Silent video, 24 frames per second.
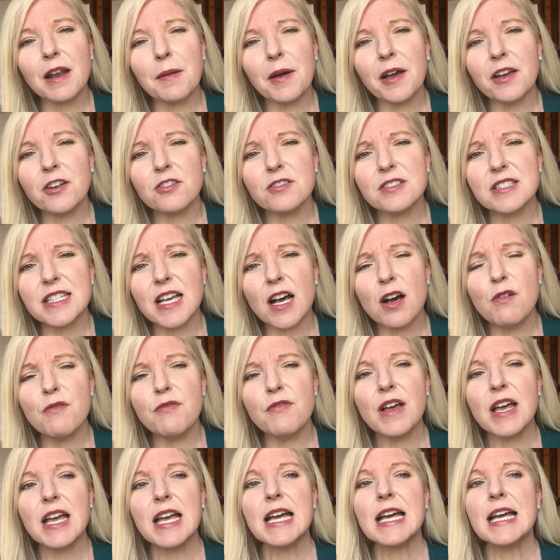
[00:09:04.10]
about yourself,
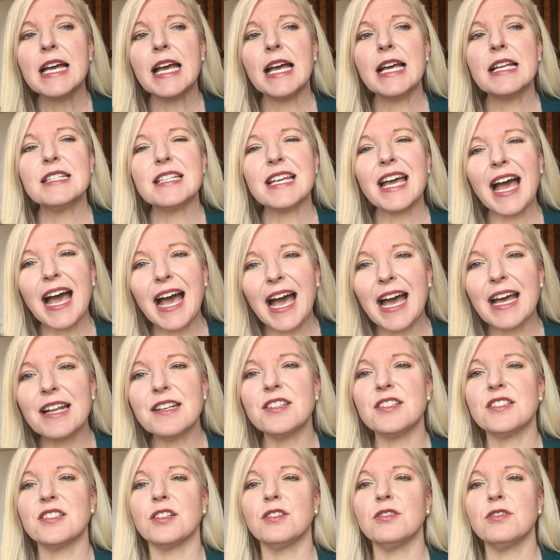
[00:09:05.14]
and to add
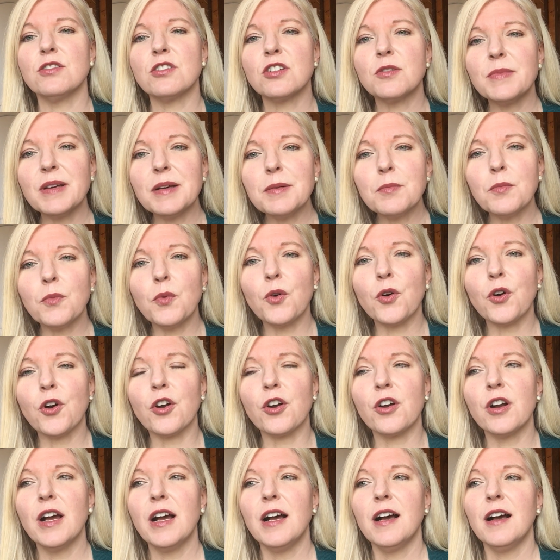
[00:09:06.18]
just a little bit more